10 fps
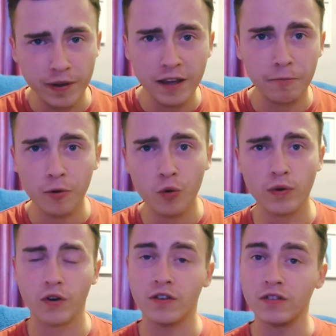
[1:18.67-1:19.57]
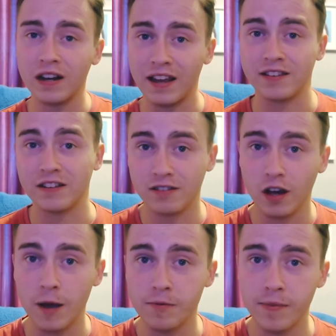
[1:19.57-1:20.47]
people, we've got classic
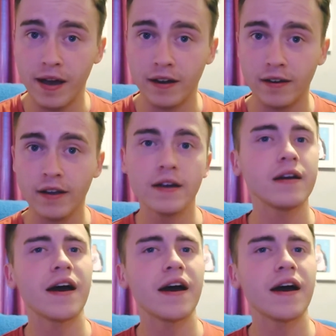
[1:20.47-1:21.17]
Cybermen,